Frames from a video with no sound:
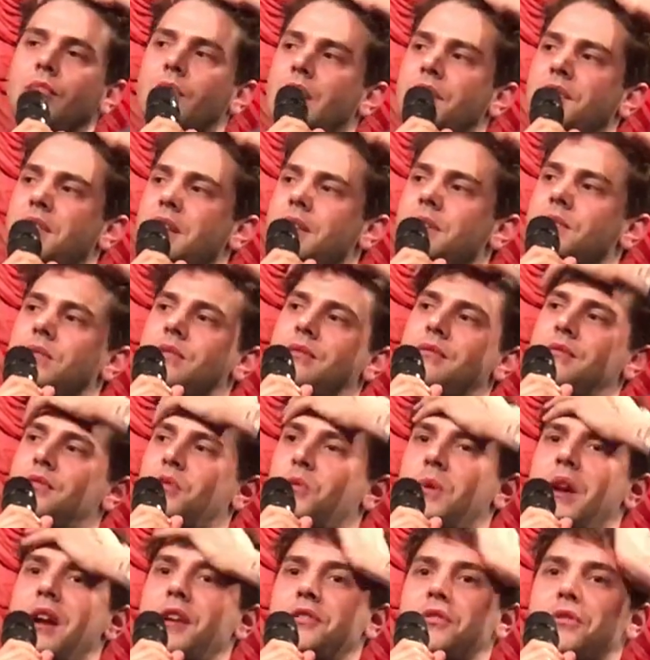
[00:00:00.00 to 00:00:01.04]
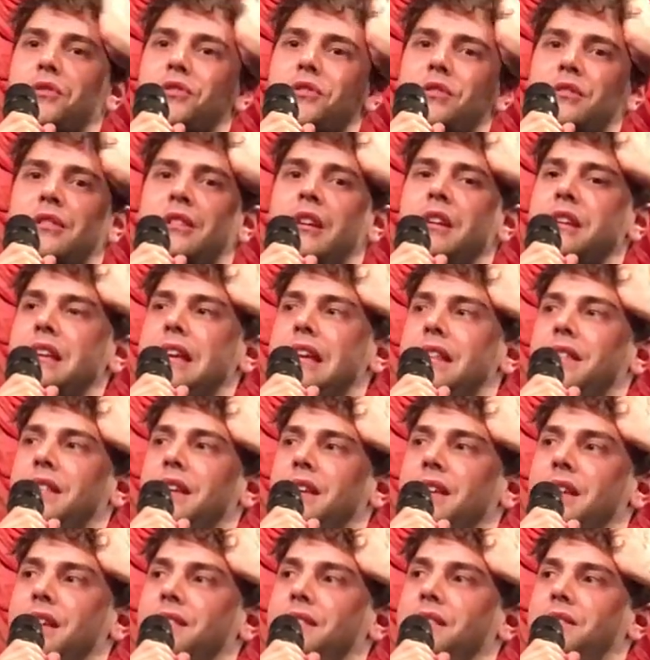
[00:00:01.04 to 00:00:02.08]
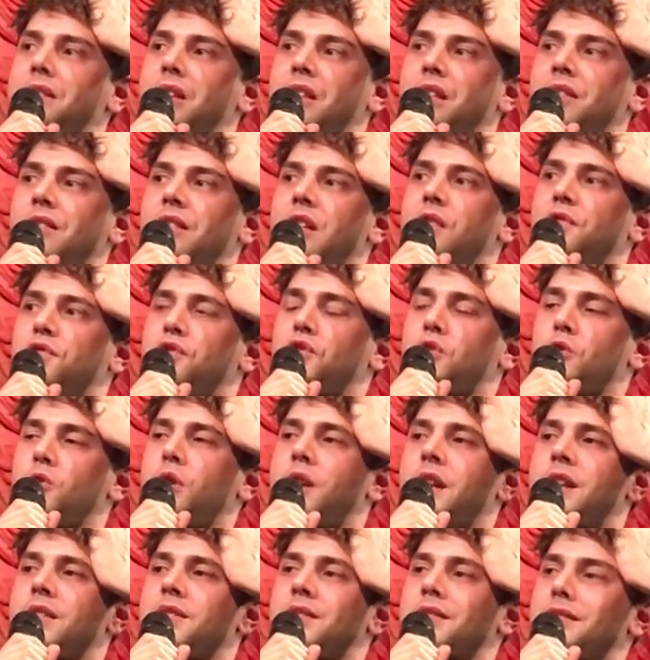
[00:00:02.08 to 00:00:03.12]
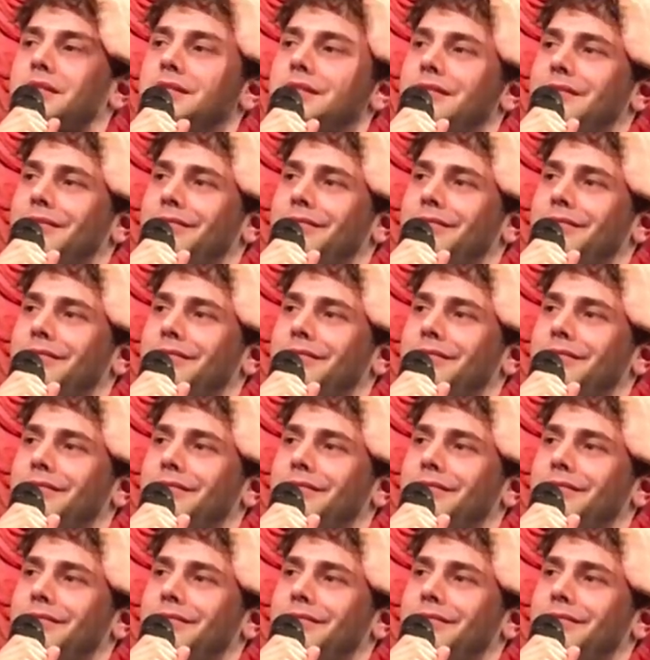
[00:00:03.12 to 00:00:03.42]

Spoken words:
these directors are lucky. They get to tell love stories